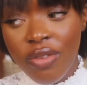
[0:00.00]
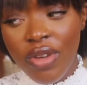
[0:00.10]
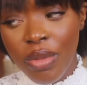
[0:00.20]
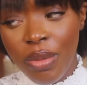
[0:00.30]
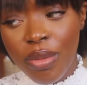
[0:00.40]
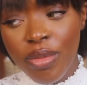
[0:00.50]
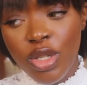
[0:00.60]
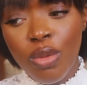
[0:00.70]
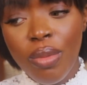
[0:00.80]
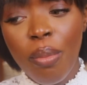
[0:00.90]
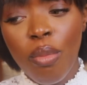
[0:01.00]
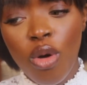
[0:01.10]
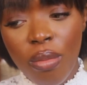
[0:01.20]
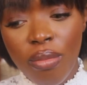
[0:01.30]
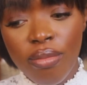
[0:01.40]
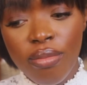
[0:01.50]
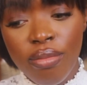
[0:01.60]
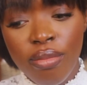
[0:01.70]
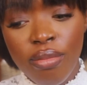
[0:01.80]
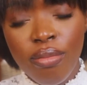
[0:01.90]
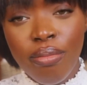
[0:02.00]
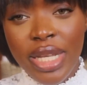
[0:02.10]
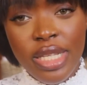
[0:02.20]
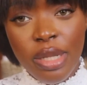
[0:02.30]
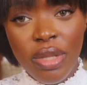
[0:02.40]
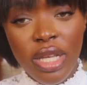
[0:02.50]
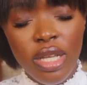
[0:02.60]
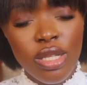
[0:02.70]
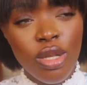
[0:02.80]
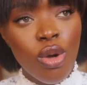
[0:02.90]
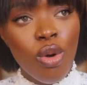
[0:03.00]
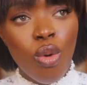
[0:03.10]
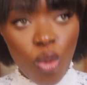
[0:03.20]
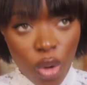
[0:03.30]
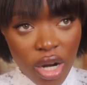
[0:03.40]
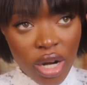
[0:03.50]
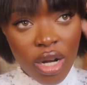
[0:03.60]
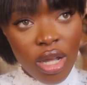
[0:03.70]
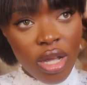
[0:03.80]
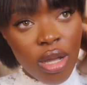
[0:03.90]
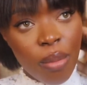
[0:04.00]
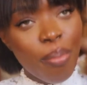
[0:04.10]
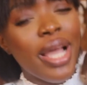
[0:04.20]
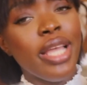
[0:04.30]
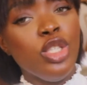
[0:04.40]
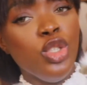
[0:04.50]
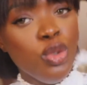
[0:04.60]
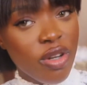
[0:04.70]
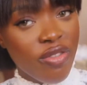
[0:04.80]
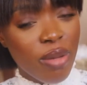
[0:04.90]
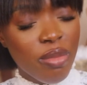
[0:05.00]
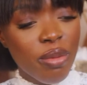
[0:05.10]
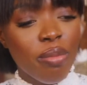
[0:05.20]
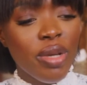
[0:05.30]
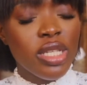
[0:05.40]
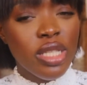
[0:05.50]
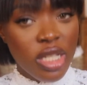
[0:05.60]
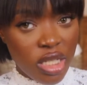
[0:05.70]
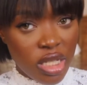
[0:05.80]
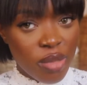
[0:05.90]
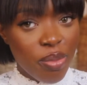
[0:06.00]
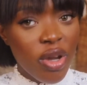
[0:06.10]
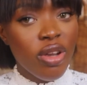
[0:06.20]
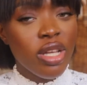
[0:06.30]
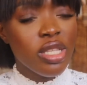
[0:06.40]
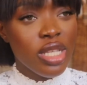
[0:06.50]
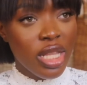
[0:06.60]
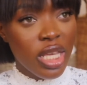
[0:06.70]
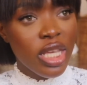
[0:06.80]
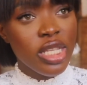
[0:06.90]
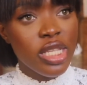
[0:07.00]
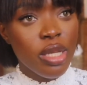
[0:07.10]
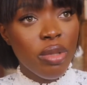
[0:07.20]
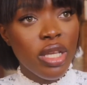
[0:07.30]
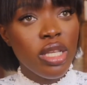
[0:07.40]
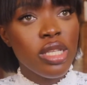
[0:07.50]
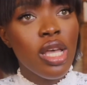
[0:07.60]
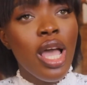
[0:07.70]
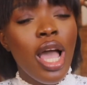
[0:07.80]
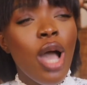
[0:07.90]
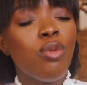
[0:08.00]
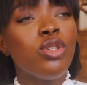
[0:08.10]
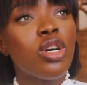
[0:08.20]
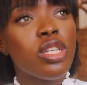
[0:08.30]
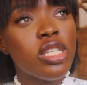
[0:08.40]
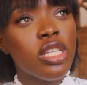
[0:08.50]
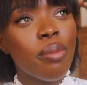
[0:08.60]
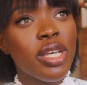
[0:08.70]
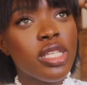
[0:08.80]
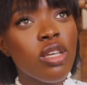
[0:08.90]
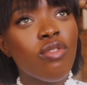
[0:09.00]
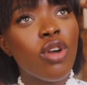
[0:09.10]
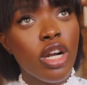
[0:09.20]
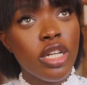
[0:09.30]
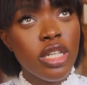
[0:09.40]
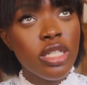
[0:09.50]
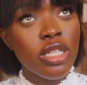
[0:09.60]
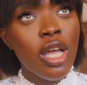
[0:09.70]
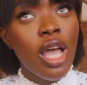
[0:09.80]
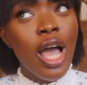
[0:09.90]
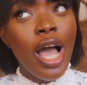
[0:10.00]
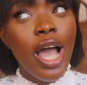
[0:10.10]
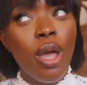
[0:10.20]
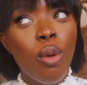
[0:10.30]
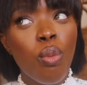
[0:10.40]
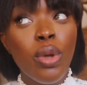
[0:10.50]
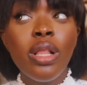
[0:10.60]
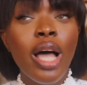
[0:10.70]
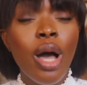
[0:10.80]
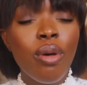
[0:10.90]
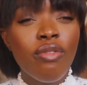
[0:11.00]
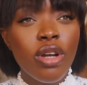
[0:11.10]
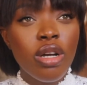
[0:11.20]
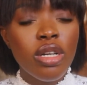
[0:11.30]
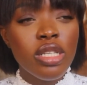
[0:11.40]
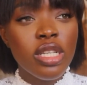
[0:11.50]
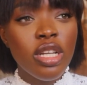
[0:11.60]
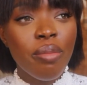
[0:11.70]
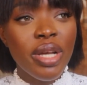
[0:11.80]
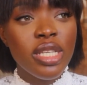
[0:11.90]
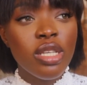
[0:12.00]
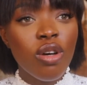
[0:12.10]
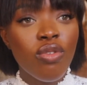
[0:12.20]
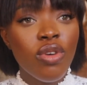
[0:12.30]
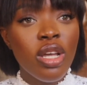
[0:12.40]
family members, so my mom, my siblings, or my newer family members, Deji's parents and his siblings, I wouldn't consider myself guarded. I will, however, consider myself